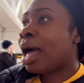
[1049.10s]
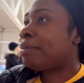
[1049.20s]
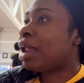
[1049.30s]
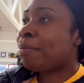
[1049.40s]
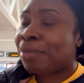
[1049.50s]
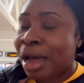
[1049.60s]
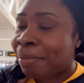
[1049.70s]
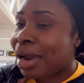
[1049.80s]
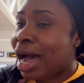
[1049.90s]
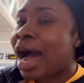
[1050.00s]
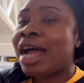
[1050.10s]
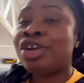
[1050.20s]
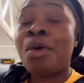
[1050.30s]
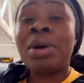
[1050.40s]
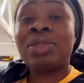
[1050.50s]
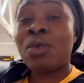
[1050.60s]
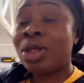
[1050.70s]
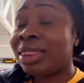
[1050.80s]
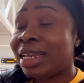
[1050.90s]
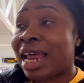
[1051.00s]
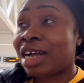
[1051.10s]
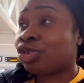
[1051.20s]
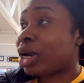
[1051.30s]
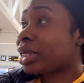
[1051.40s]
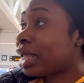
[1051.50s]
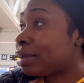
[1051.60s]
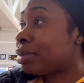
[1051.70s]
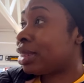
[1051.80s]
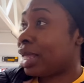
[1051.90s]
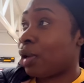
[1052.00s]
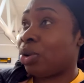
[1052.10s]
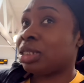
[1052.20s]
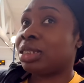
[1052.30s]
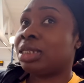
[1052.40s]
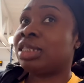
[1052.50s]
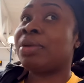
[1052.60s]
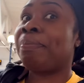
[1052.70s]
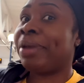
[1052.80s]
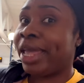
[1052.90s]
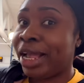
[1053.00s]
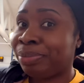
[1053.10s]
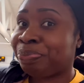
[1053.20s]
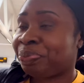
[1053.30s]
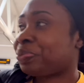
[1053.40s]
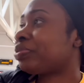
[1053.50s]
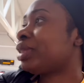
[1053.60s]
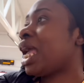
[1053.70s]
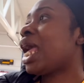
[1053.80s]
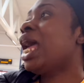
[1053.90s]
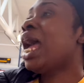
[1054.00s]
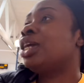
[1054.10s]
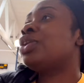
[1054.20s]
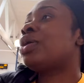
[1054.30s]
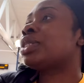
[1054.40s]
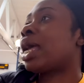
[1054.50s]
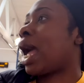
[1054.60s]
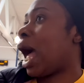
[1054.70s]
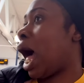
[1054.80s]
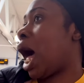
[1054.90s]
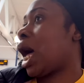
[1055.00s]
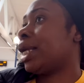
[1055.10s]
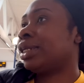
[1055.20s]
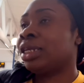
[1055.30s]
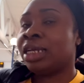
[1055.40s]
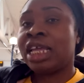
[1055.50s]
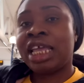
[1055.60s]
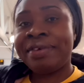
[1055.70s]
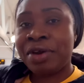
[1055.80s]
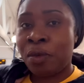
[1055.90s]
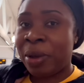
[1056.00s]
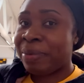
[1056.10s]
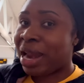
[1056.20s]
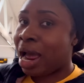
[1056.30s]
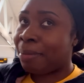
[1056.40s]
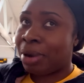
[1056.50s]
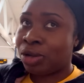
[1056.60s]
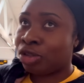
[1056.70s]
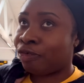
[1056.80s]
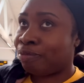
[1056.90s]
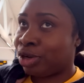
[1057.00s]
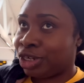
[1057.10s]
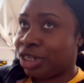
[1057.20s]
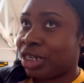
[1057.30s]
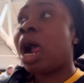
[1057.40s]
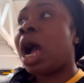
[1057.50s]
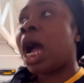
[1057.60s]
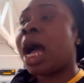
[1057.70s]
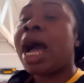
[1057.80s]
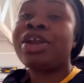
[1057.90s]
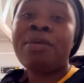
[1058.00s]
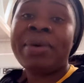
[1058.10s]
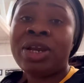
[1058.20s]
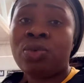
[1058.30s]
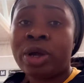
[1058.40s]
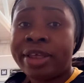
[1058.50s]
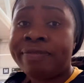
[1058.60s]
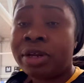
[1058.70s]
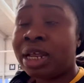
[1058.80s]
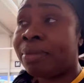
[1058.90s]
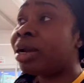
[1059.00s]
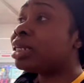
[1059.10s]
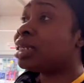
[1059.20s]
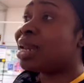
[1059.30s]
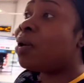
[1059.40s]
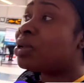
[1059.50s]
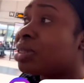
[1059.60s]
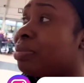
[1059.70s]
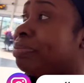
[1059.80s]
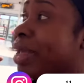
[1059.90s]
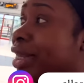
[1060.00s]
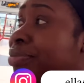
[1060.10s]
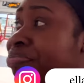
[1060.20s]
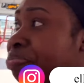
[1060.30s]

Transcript: blah blah blah. And number one thing that attracted me there was the pay. You know, I was like, ah, if they'll pay me that amount of money, I don't mind working for them. Honestly, that was the main,